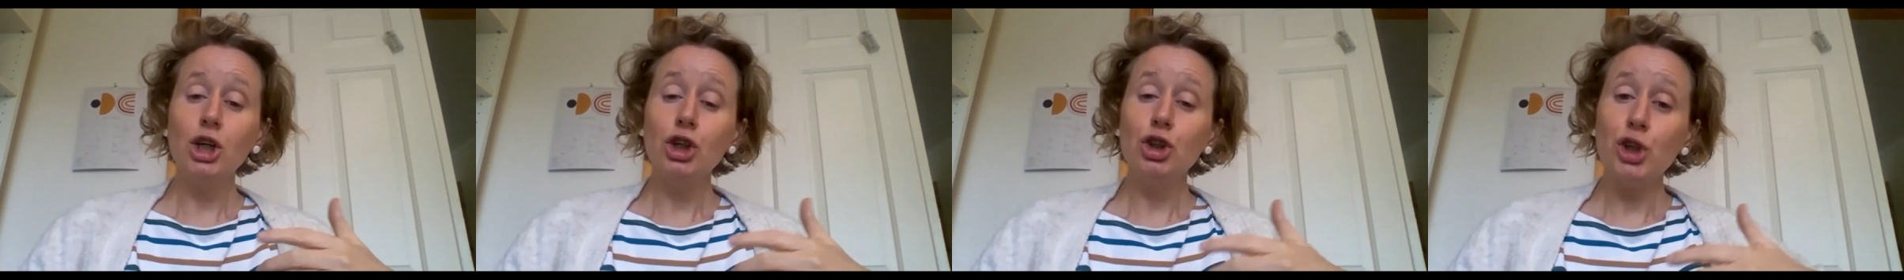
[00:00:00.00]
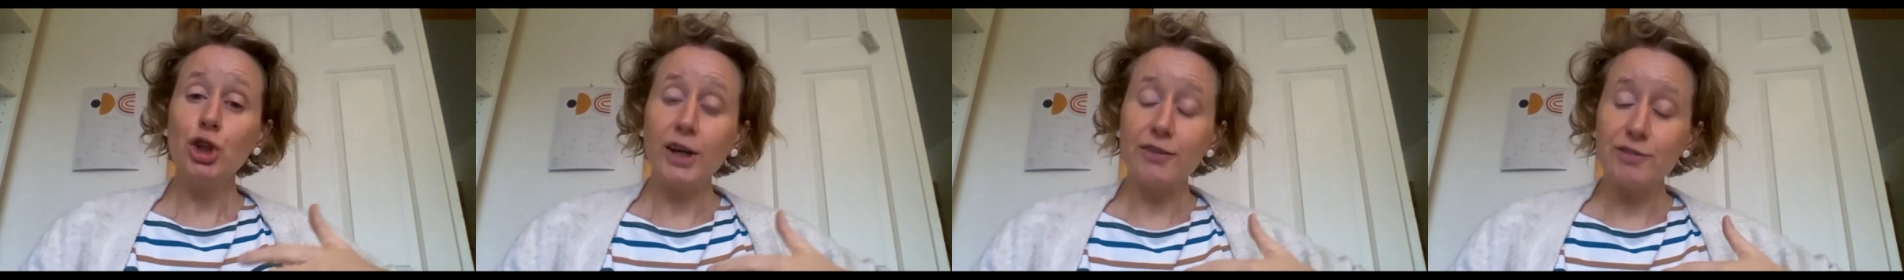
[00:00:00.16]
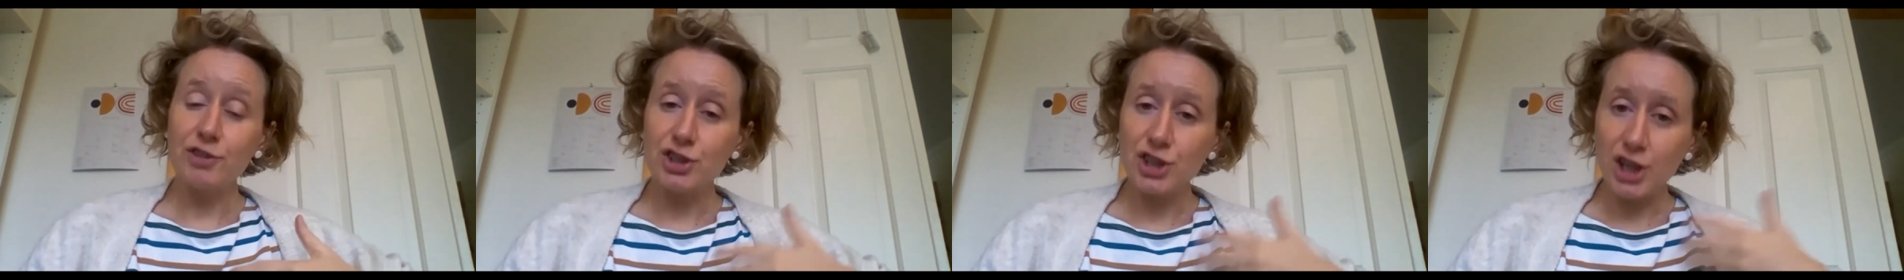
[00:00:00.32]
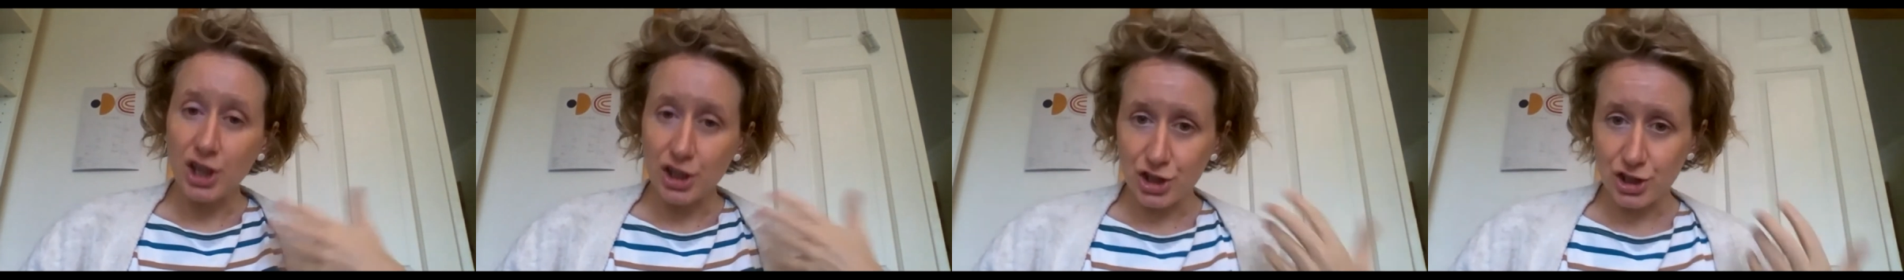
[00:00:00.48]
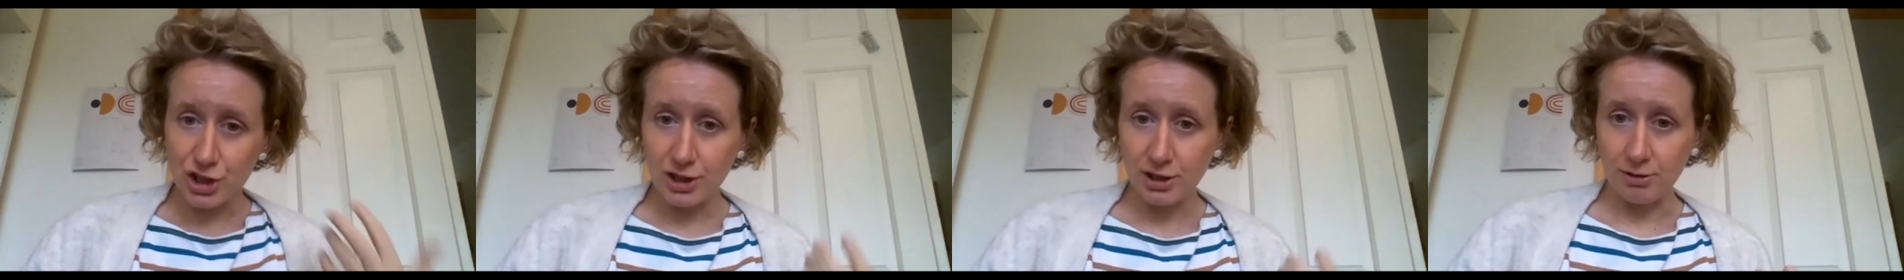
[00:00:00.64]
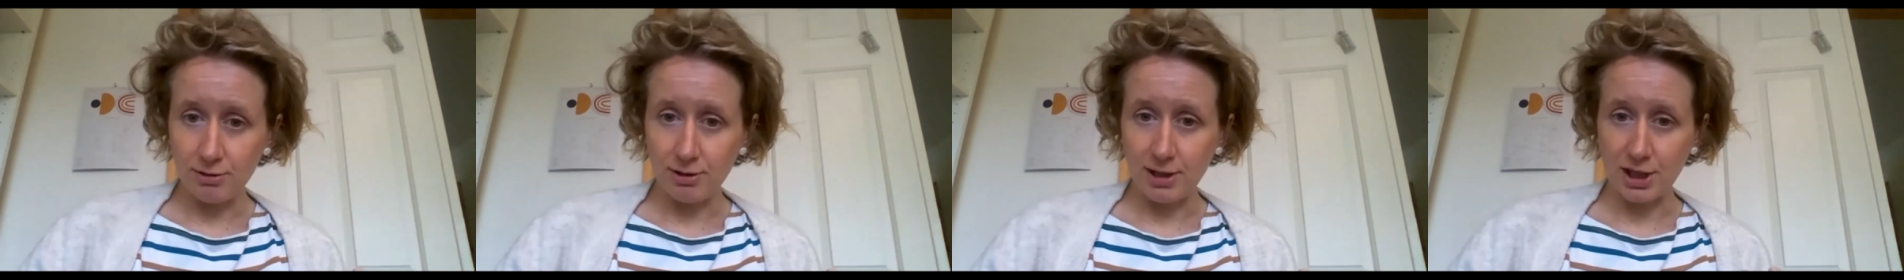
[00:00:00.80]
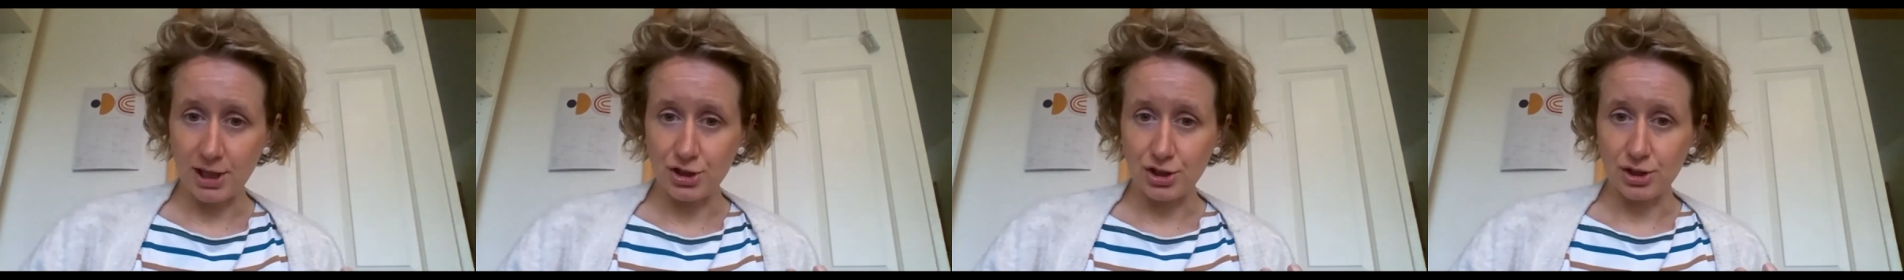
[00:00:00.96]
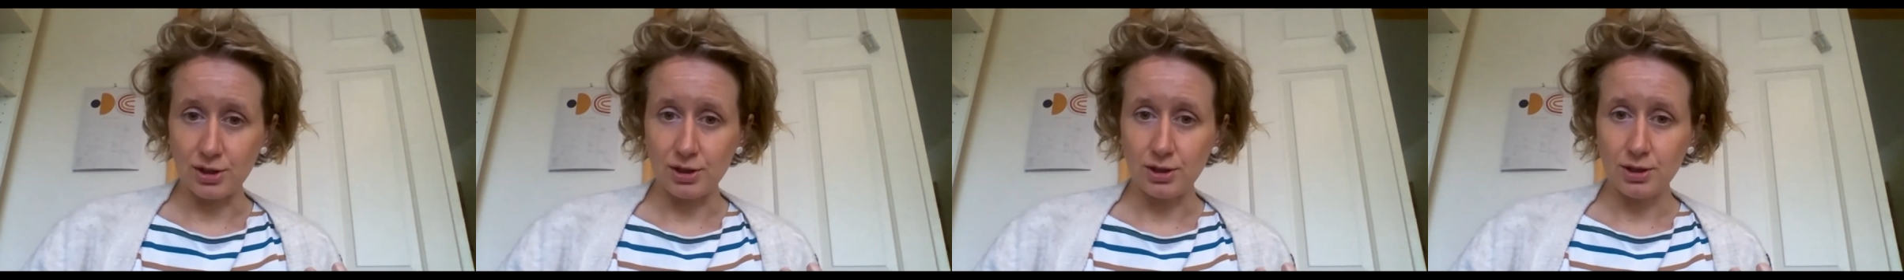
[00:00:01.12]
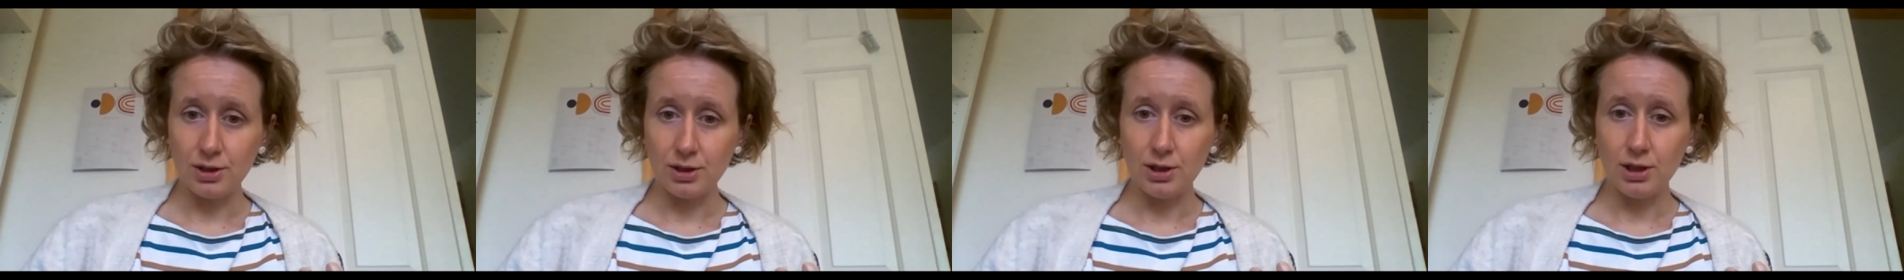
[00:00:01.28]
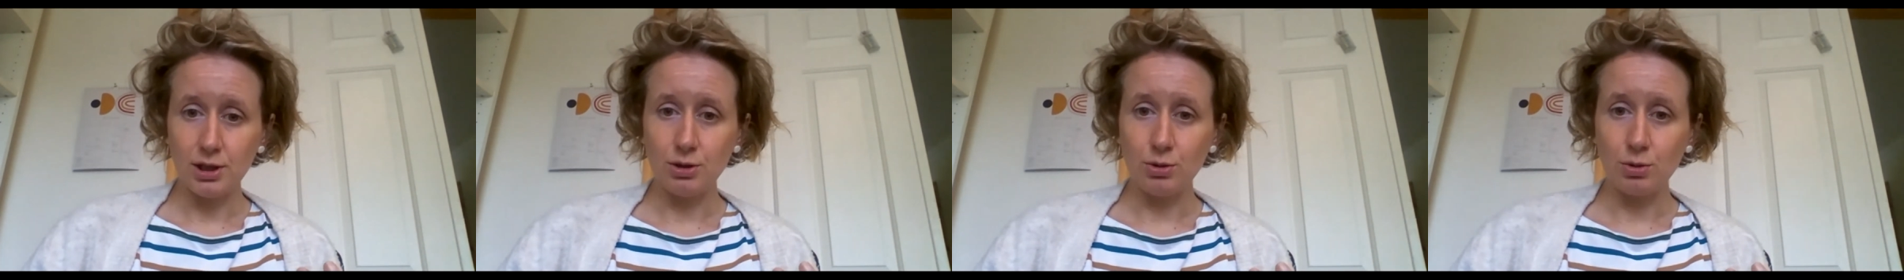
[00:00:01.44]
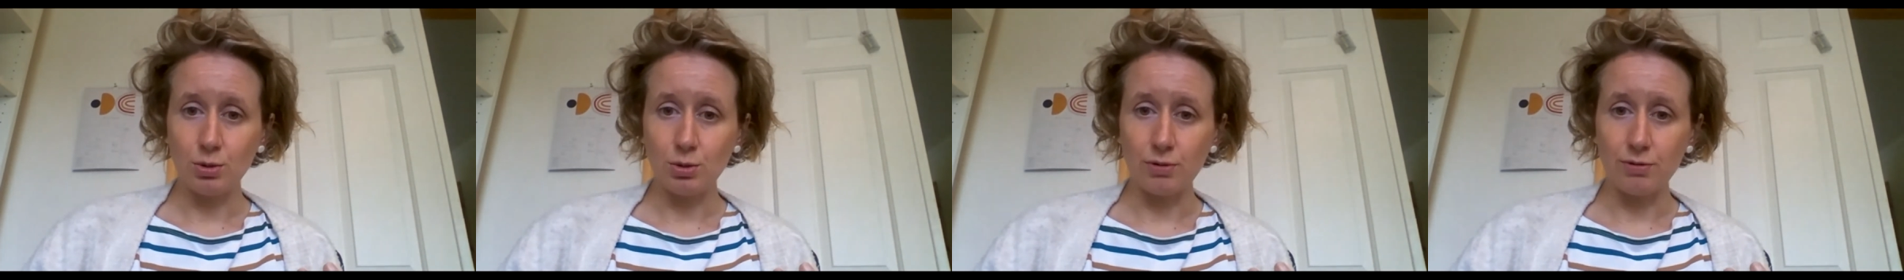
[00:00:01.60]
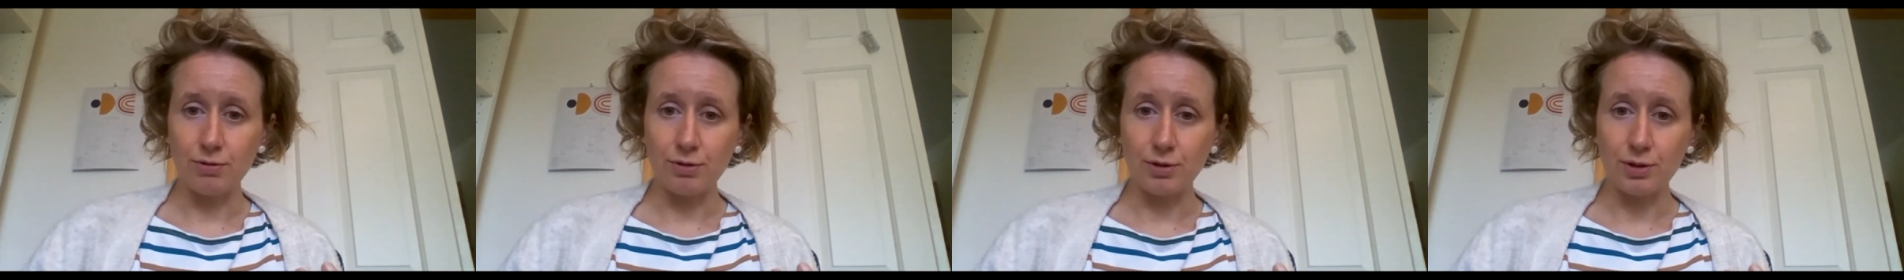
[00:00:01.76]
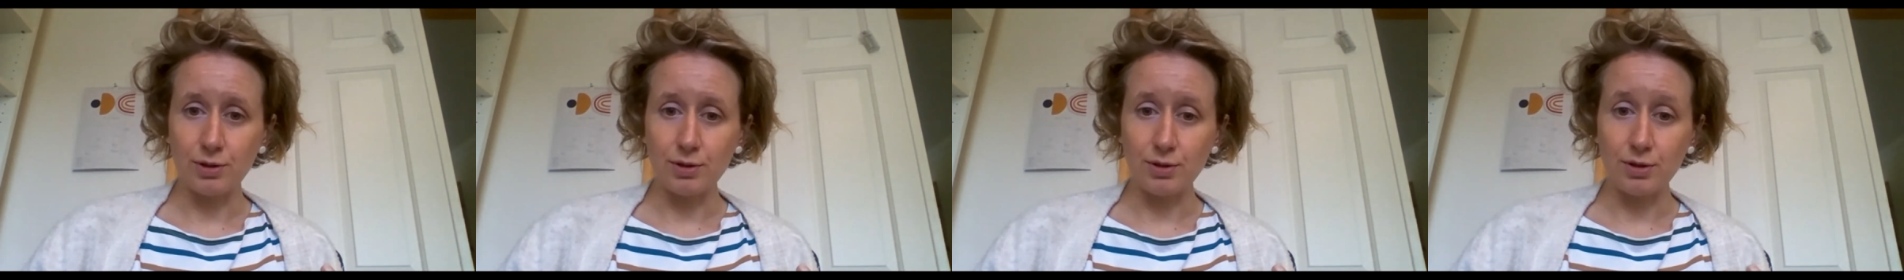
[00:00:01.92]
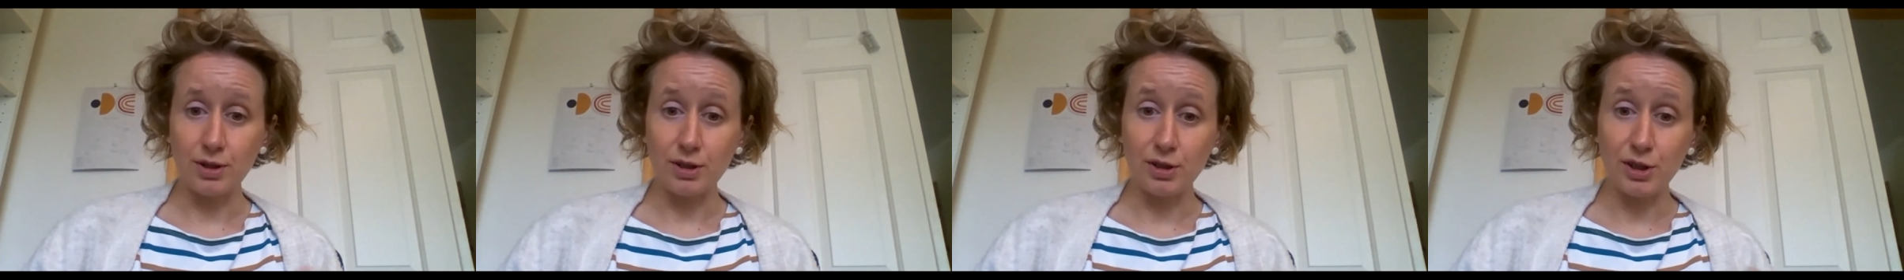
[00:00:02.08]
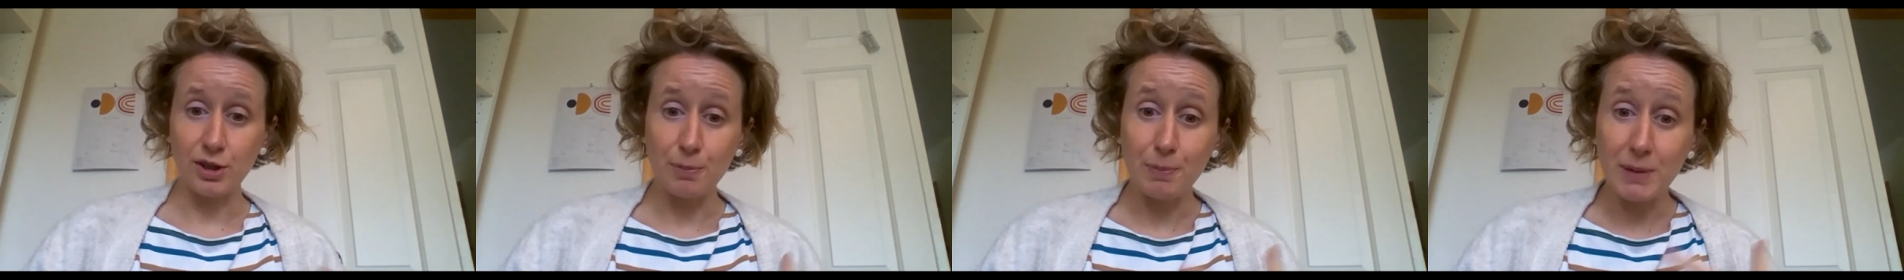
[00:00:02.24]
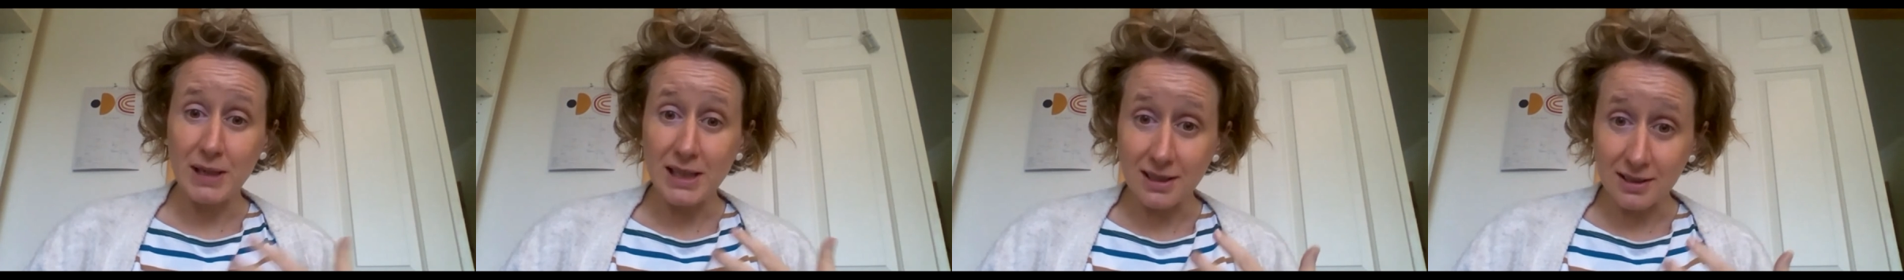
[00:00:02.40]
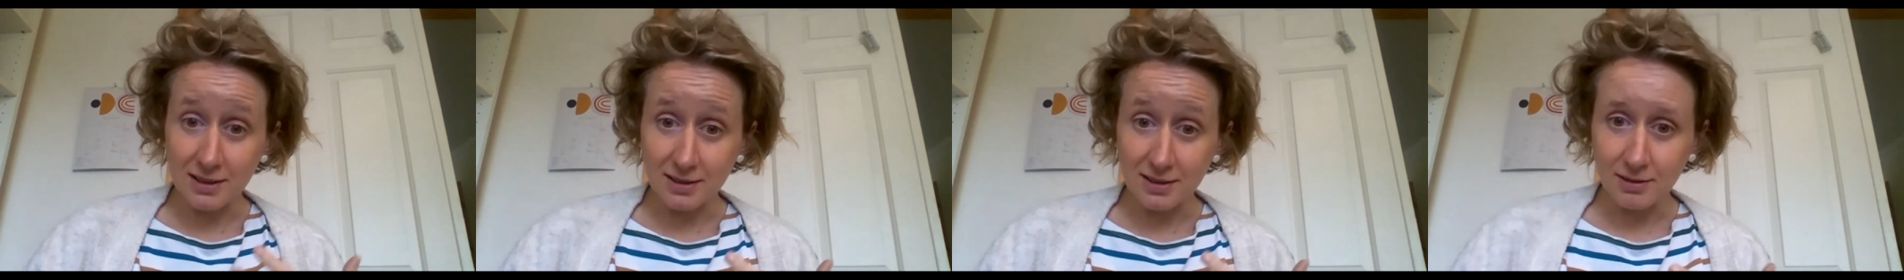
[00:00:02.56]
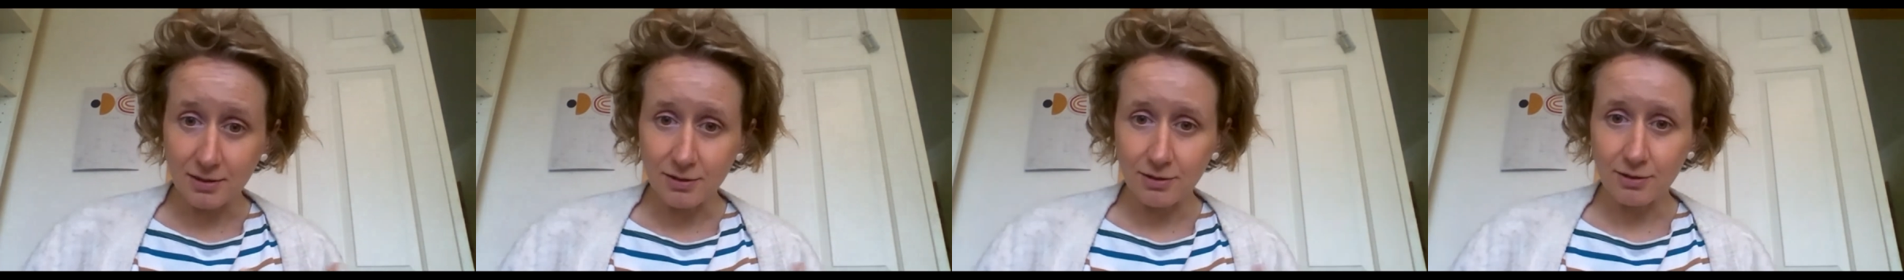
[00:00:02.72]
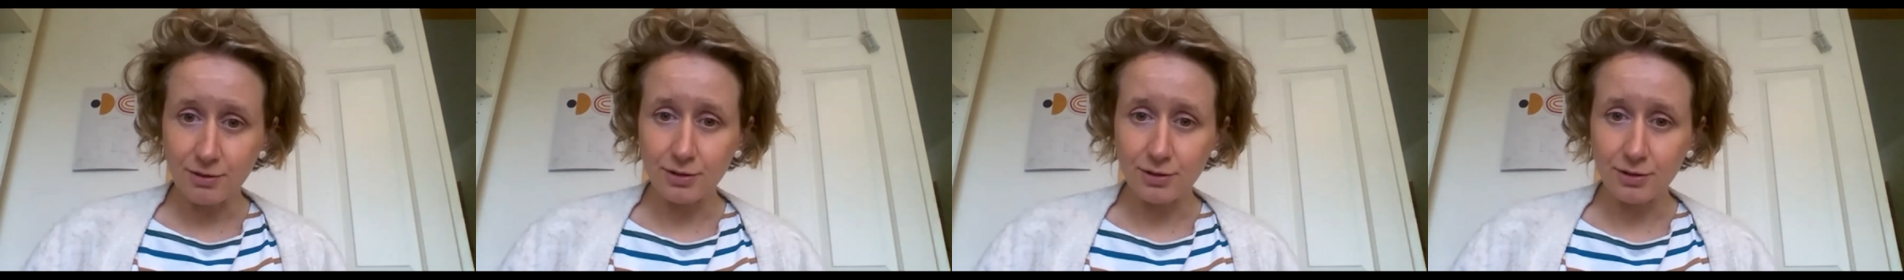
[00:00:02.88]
You have to touch the erection in order for the penis,